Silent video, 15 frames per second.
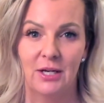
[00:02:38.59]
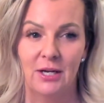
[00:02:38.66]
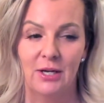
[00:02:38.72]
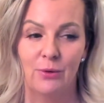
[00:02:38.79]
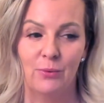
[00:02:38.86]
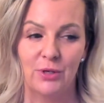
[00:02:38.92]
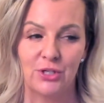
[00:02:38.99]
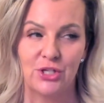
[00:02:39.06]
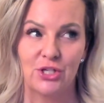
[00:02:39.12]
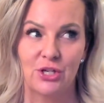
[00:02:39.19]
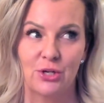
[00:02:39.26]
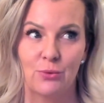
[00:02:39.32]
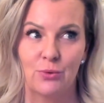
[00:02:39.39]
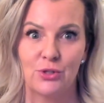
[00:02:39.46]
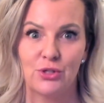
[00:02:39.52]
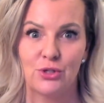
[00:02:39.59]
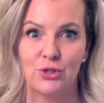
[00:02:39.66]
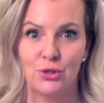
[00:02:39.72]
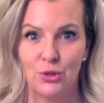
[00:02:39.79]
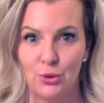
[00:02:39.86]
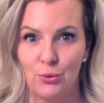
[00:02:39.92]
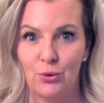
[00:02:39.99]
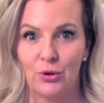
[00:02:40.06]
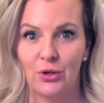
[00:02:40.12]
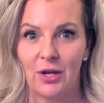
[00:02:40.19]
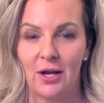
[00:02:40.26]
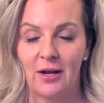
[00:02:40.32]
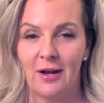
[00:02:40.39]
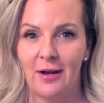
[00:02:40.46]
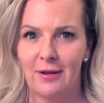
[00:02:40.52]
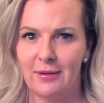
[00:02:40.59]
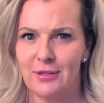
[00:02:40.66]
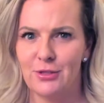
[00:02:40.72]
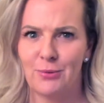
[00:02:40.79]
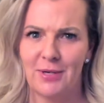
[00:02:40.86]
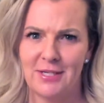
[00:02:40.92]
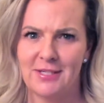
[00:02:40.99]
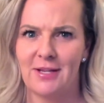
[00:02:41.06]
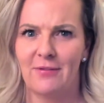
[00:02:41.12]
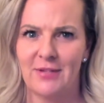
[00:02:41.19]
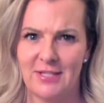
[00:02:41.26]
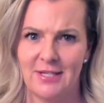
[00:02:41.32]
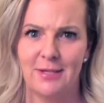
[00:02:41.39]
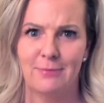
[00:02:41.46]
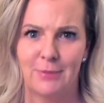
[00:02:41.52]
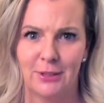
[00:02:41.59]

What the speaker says: which was new wording in the 2017 book.